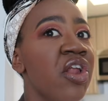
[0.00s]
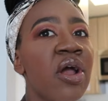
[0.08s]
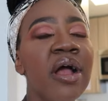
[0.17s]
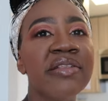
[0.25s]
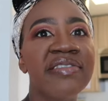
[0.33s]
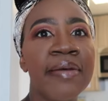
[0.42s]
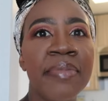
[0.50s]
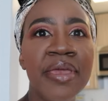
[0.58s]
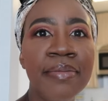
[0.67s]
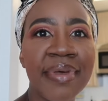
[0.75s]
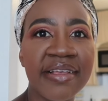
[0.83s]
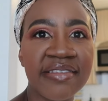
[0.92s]
knock out some
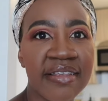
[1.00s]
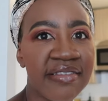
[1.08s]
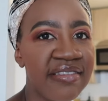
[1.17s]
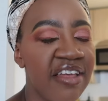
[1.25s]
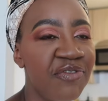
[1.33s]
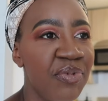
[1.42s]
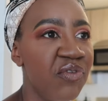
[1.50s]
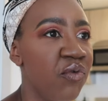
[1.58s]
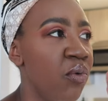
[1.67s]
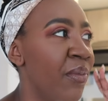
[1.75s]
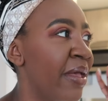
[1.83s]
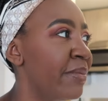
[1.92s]
emails and stuff
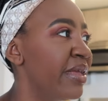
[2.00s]
before my